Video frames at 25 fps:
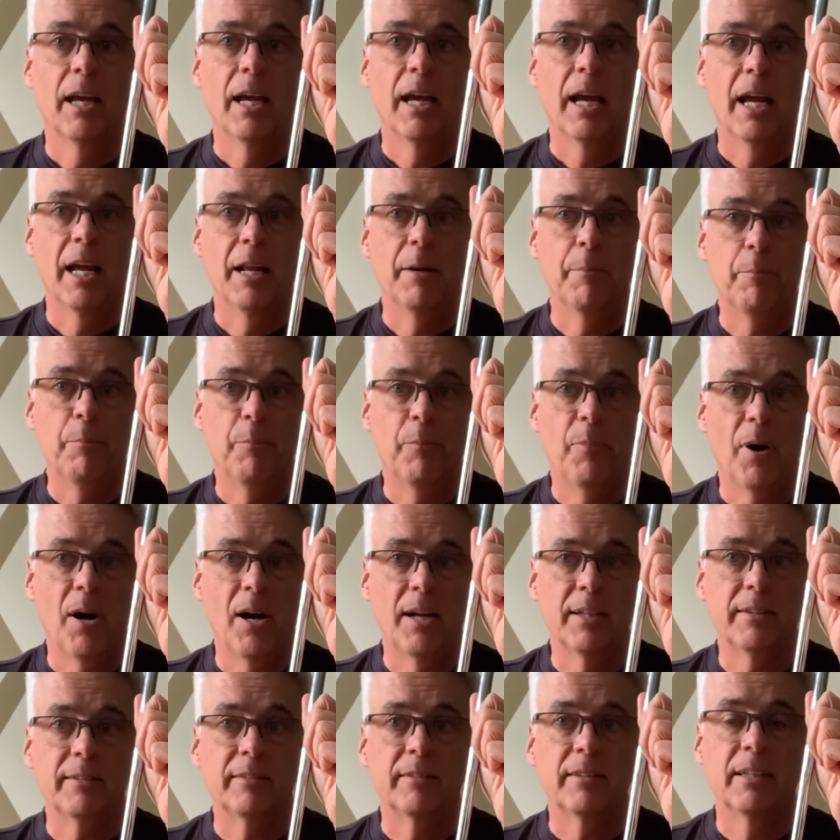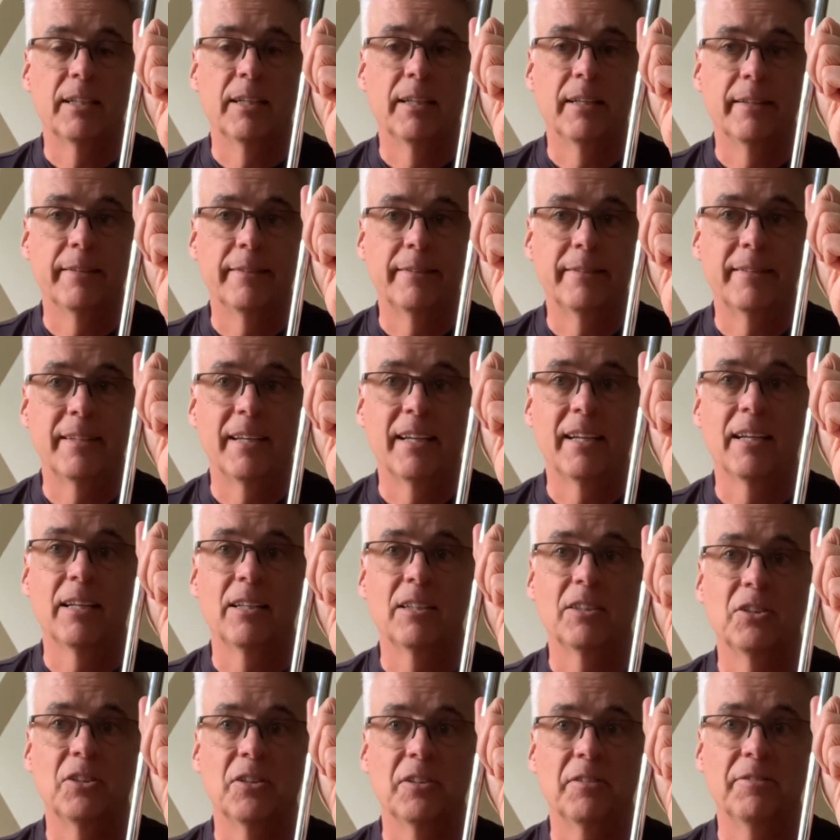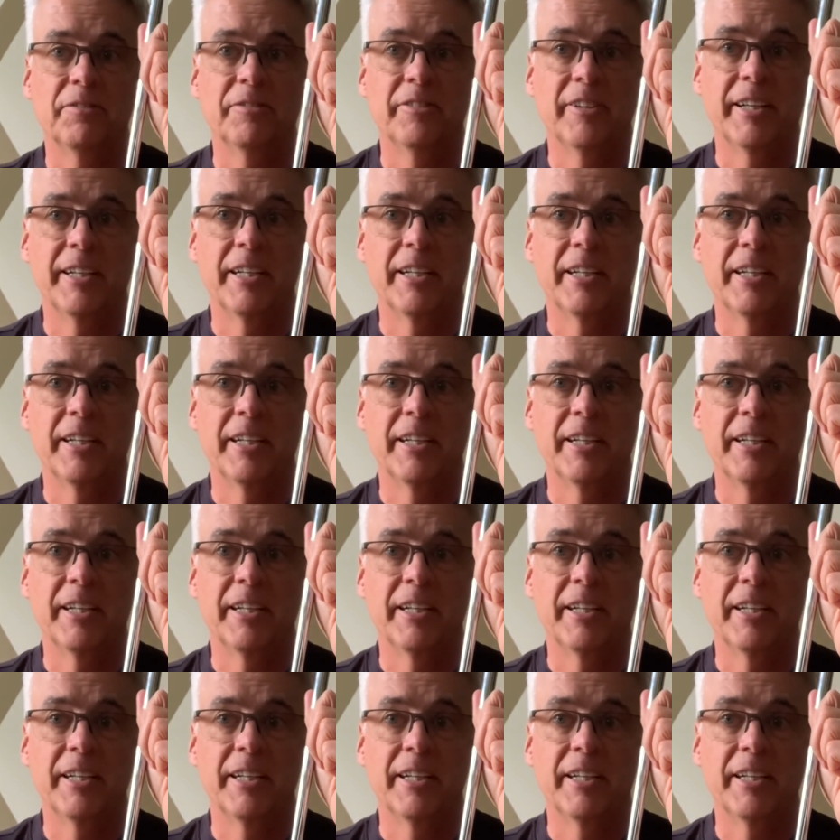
and putt until you're fed